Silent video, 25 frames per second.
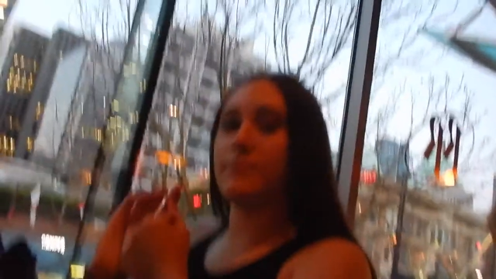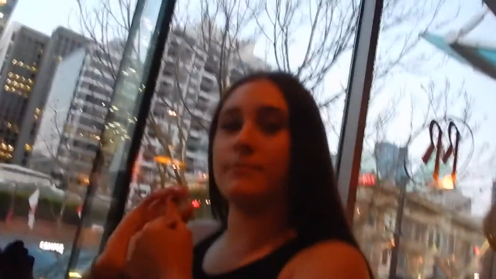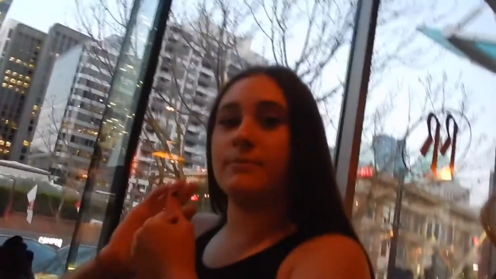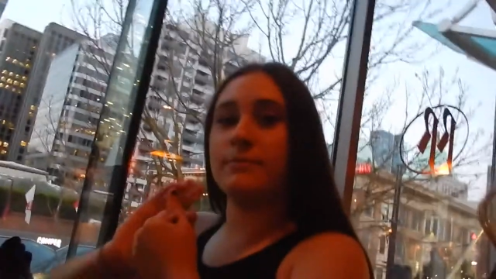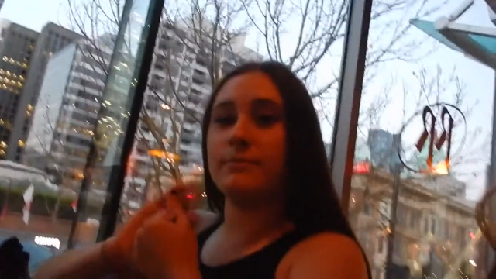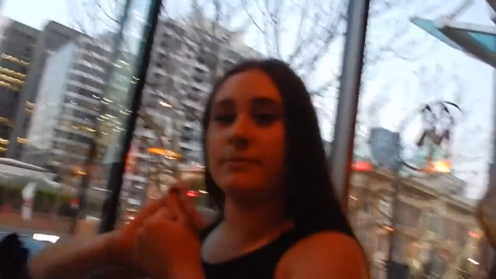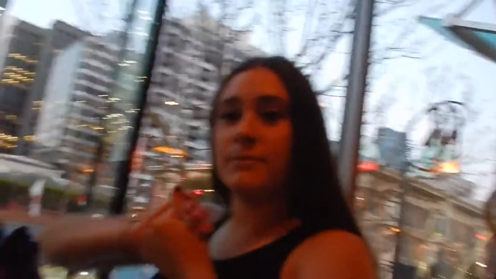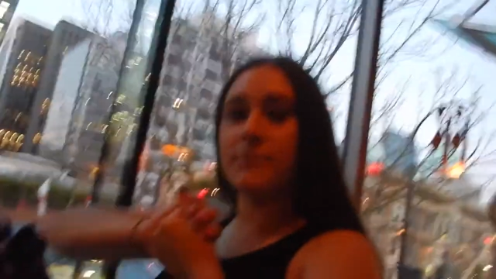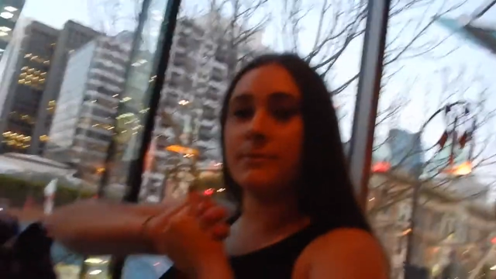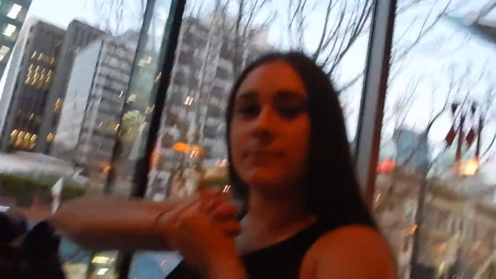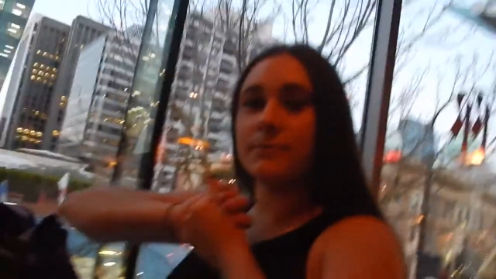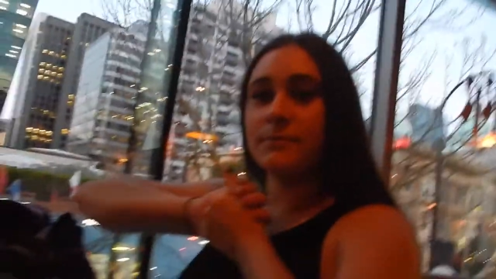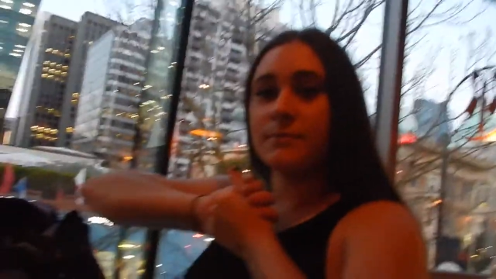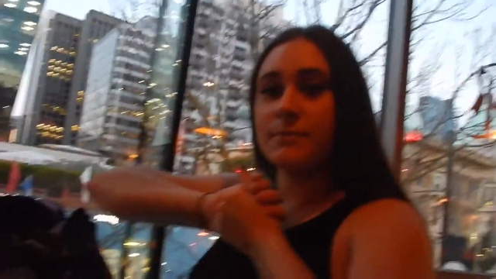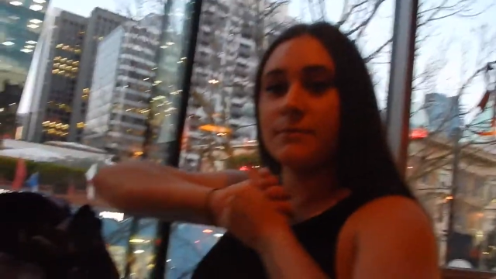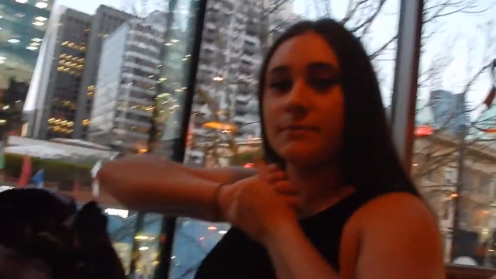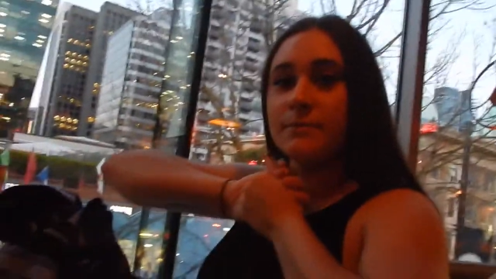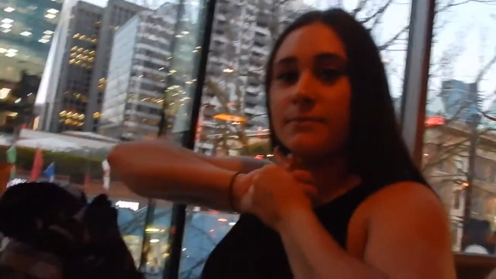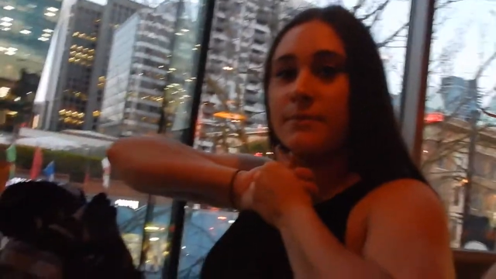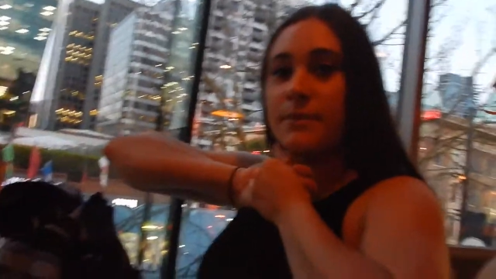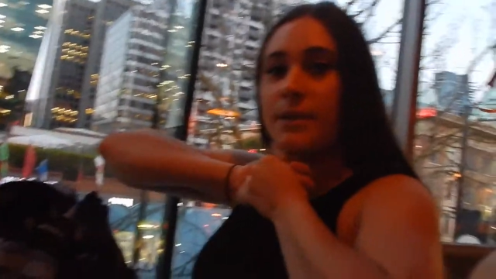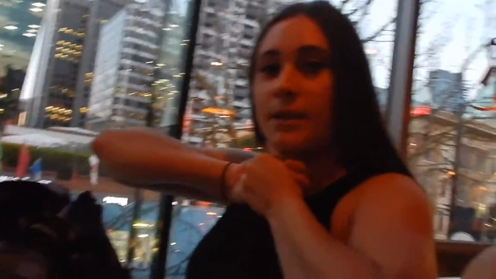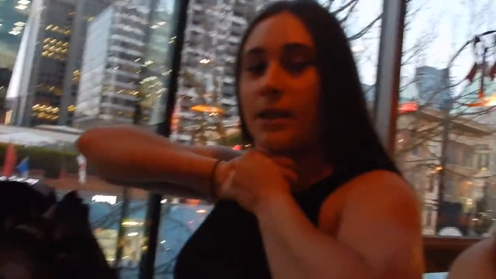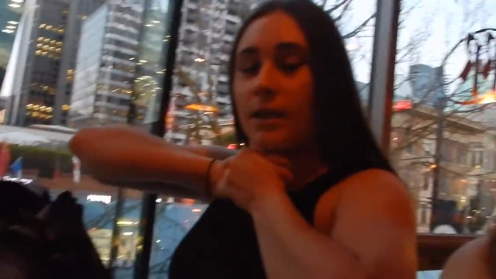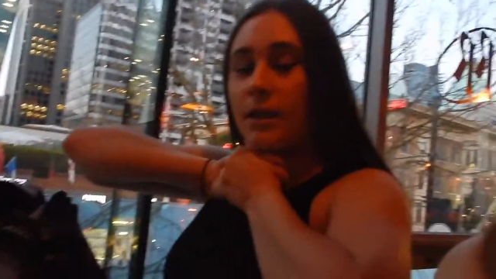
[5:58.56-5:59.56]
what we're gonna do now.
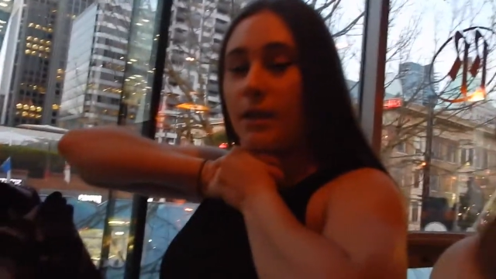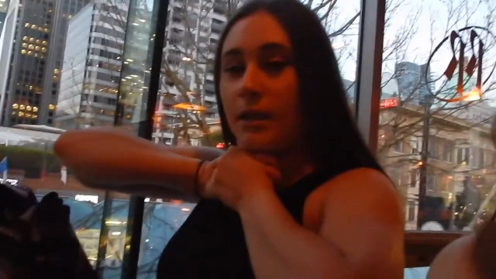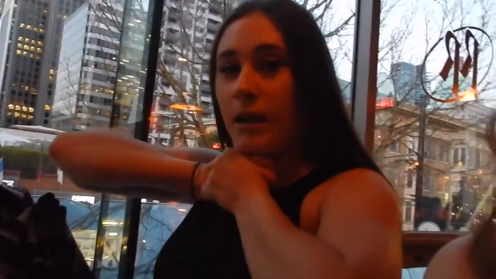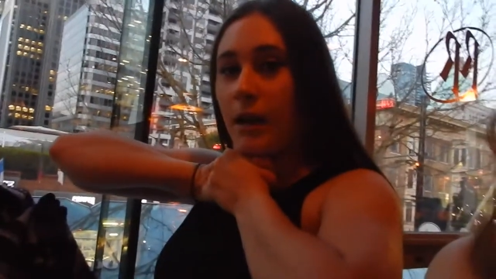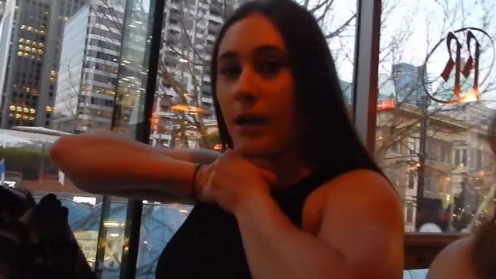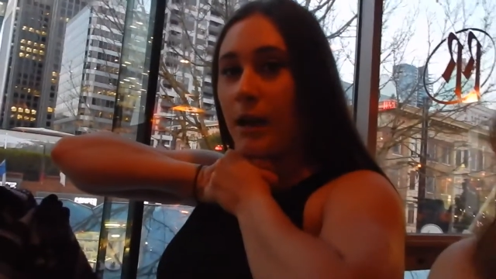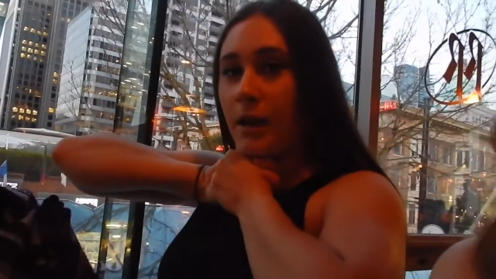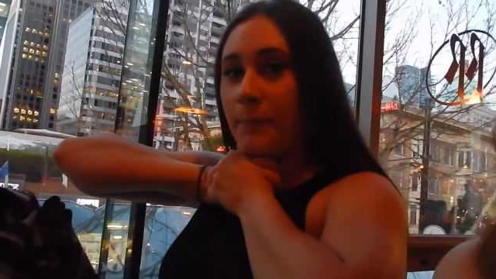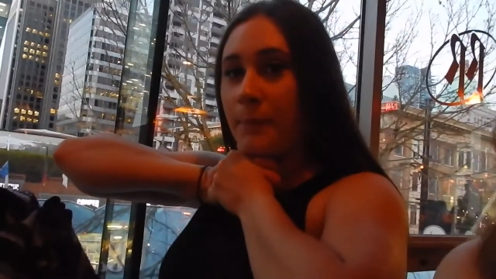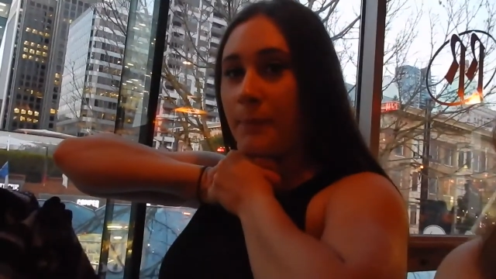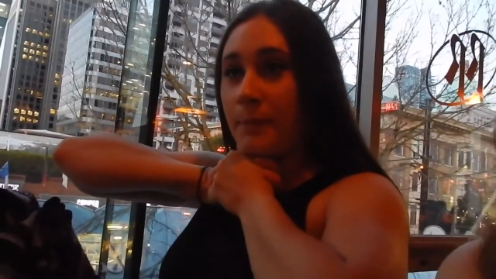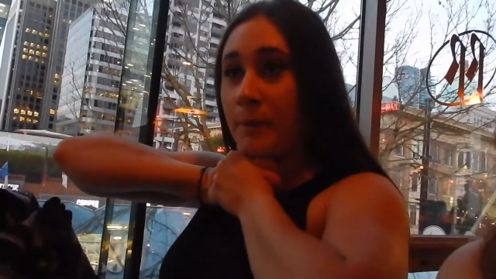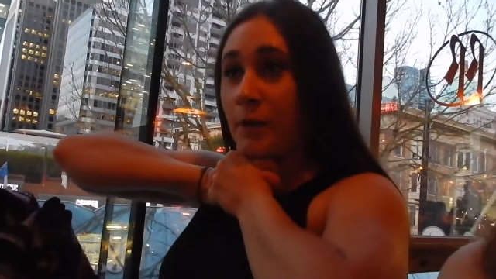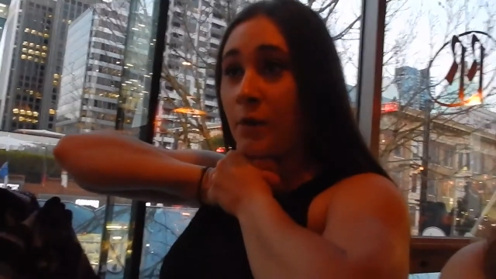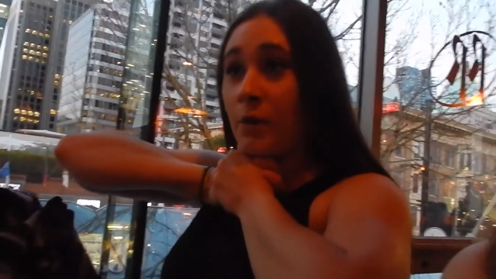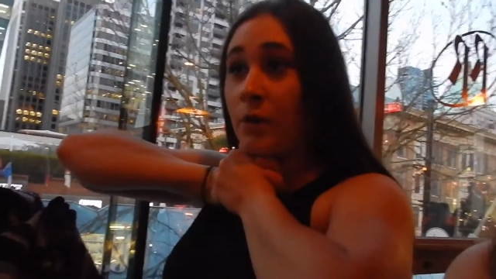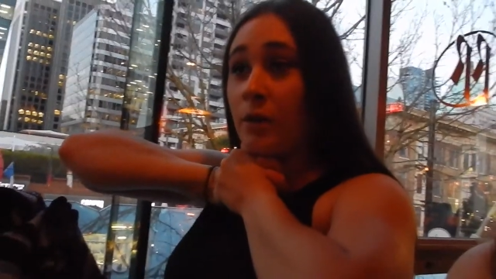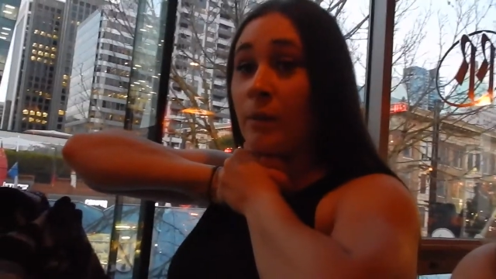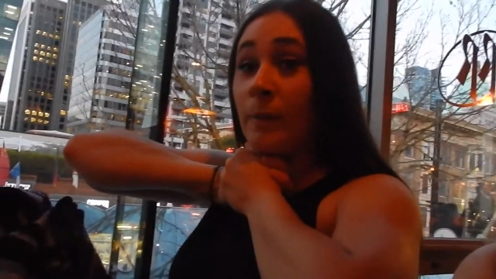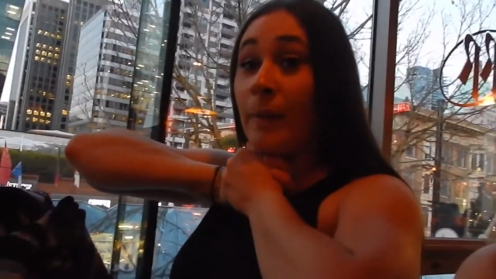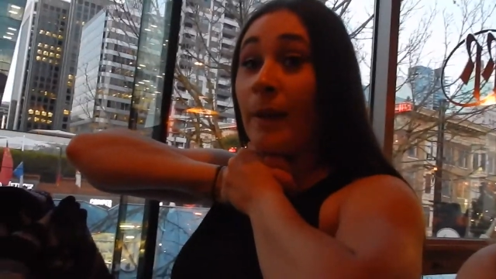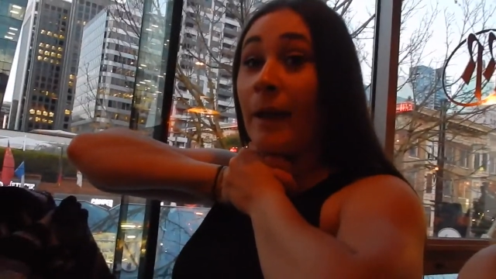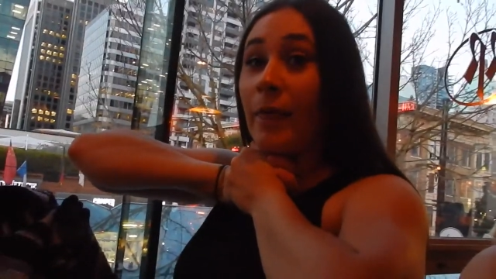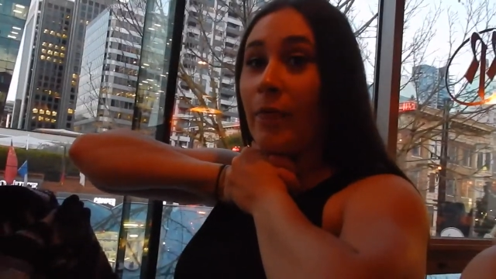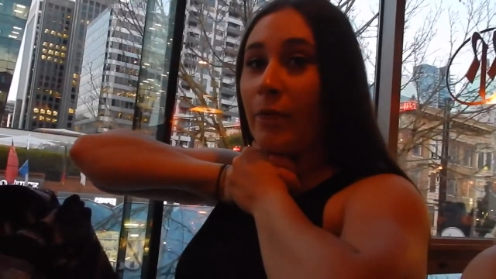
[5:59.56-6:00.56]
Go to
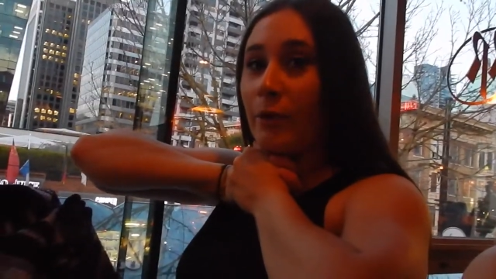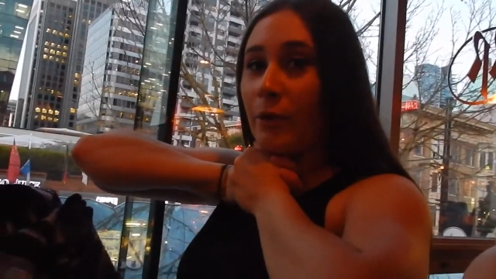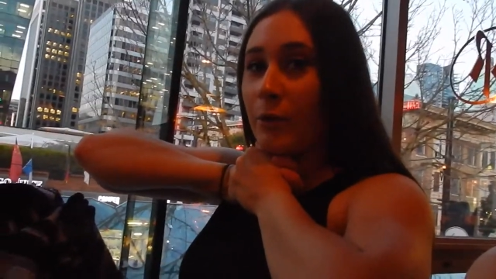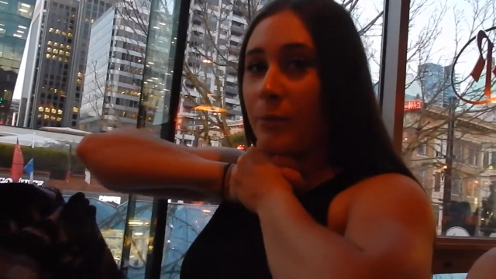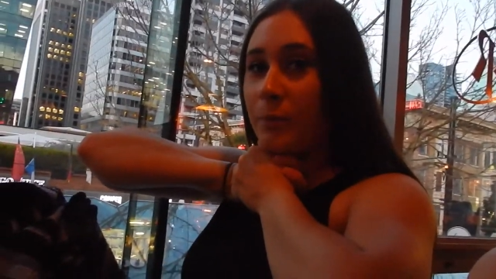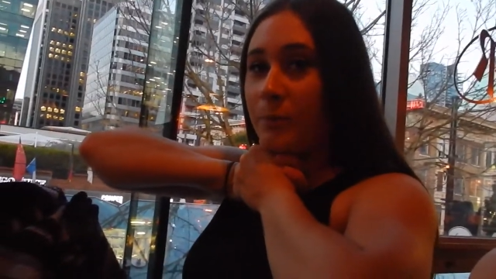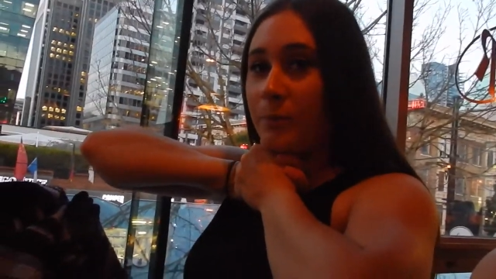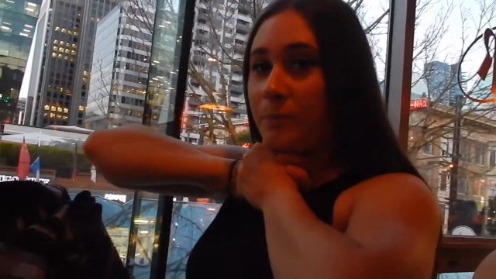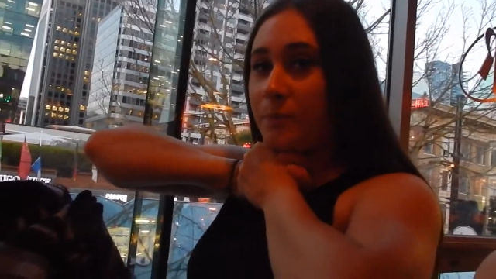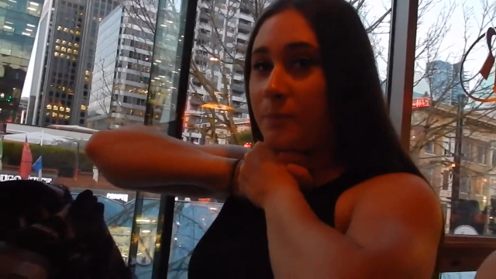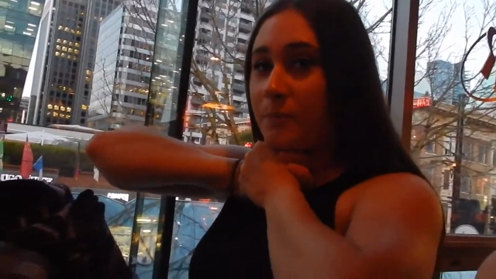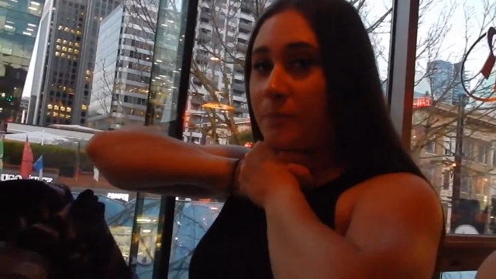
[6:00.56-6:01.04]
the bathroom.